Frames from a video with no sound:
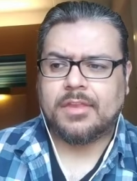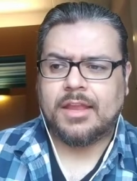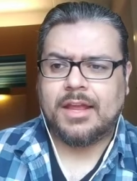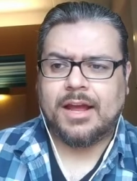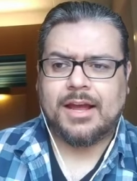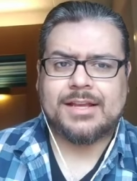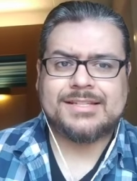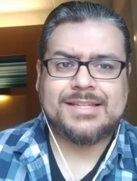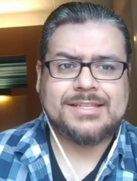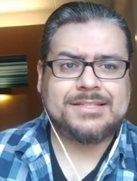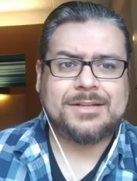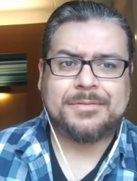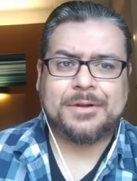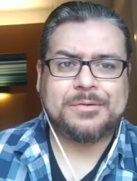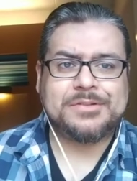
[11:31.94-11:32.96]
uh,
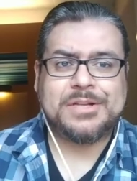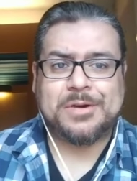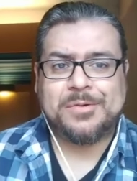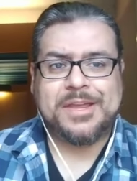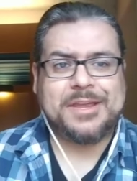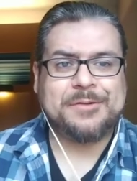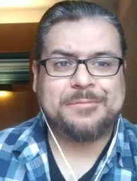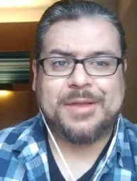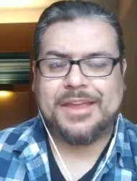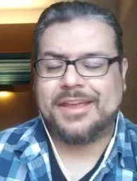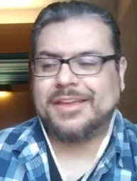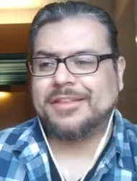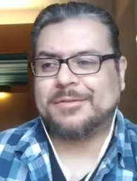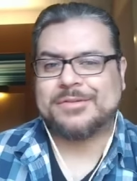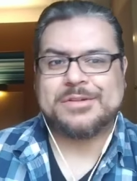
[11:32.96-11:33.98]
system, there was no E M
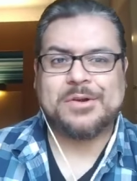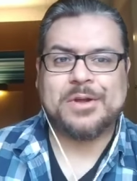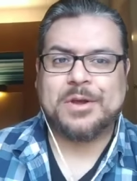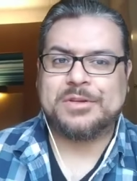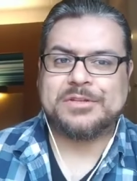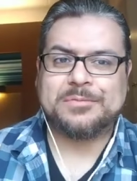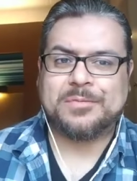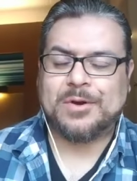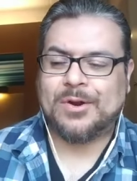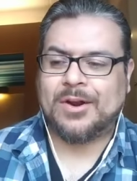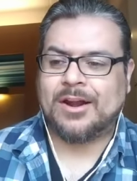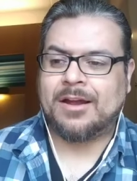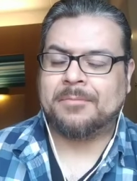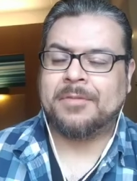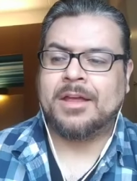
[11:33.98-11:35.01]
P, there was no coaching
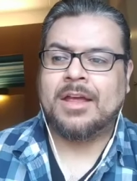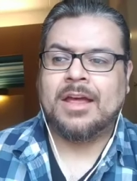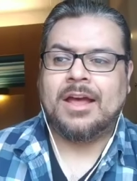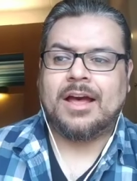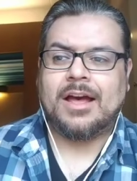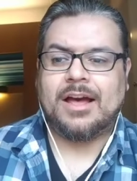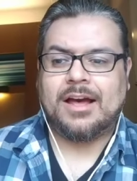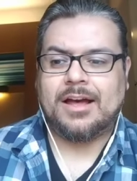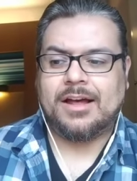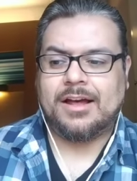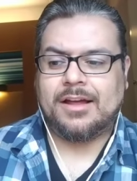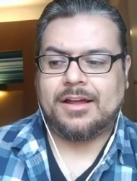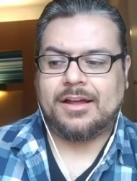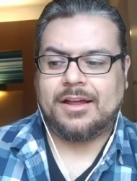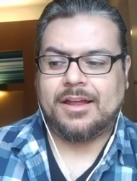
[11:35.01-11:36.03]
program,
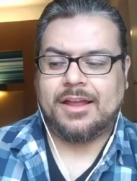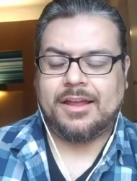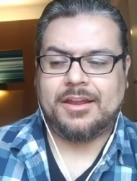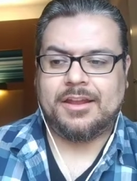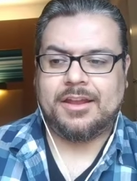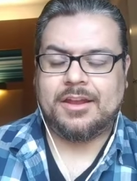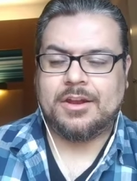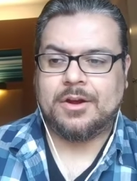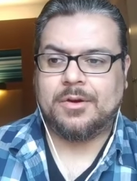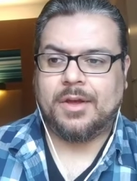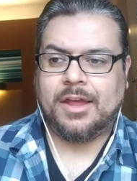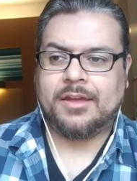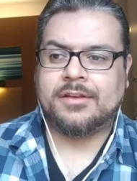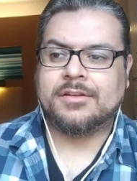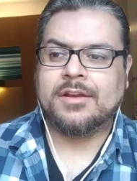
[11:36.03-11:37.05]
uh, and, you know,
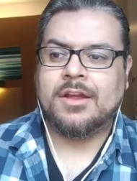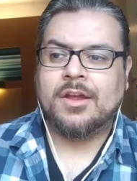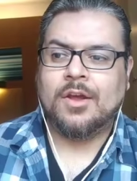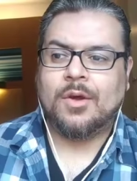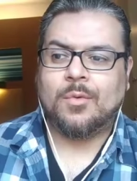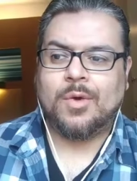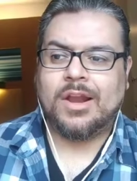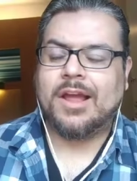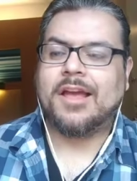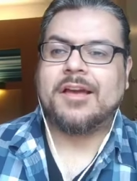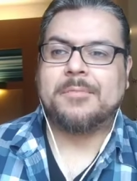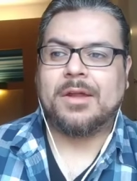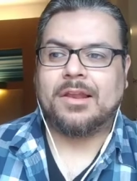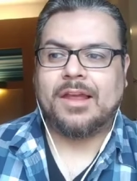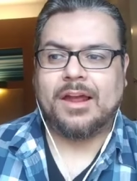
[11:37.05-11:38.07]
and when I
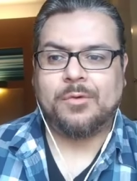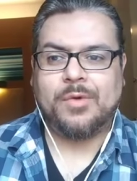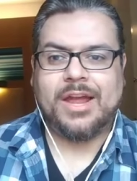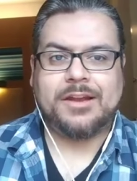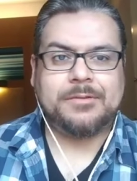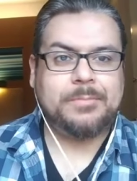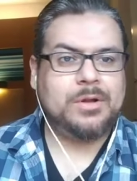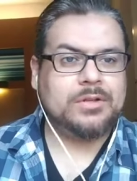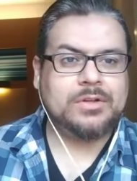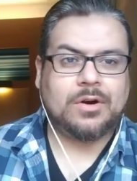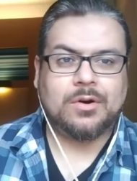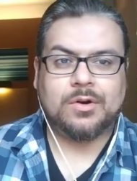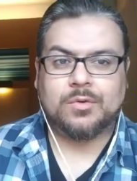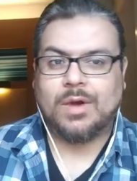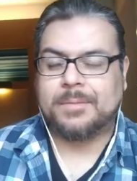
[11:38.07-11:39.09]
came online, we had to build our
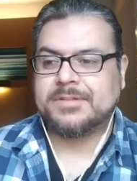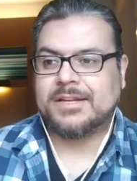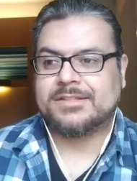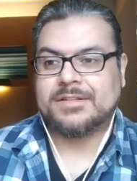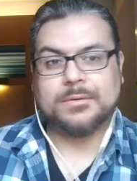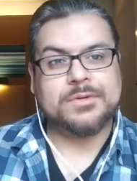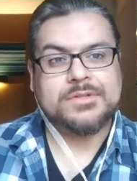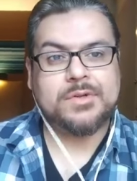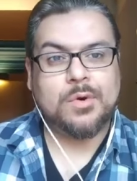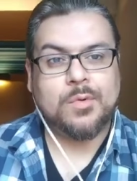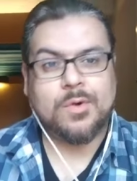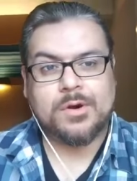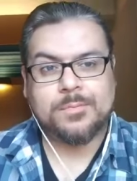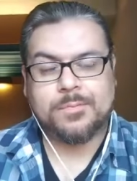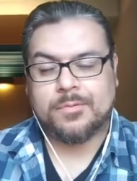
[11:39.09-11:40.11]
own websites. There was no
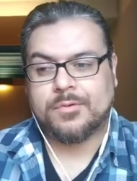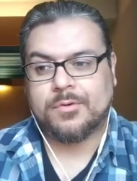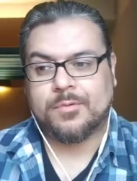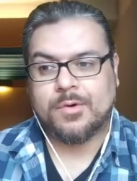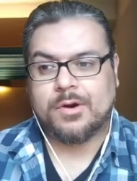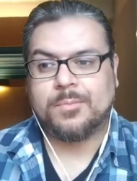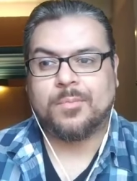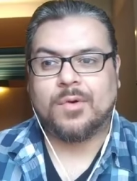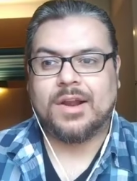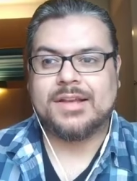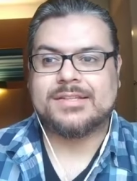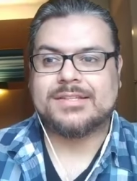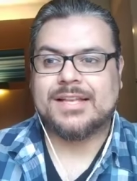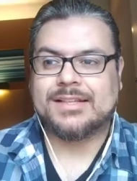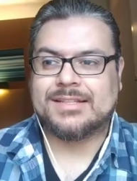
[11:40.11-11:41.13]
Word,
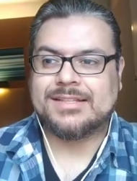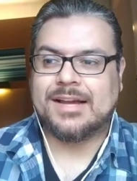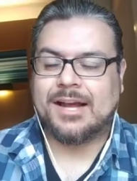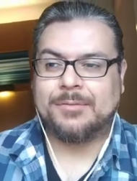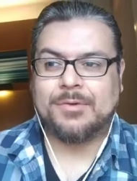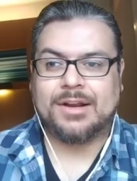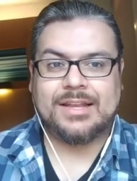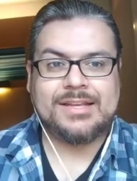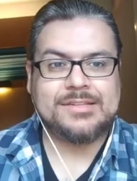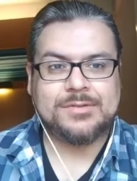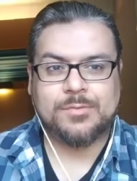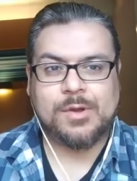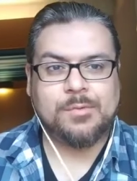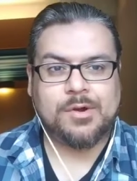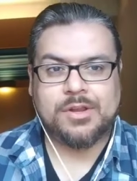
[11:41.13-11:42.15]
WordPress at the time, or at least
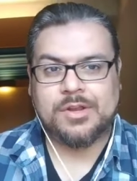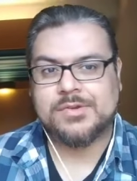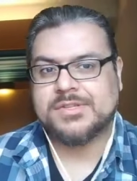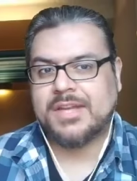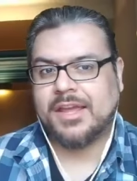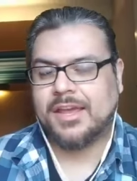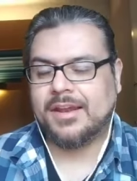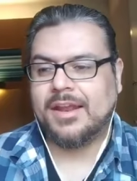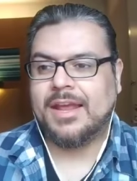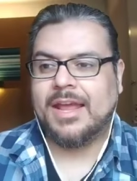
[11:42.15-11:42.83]
we weren't using it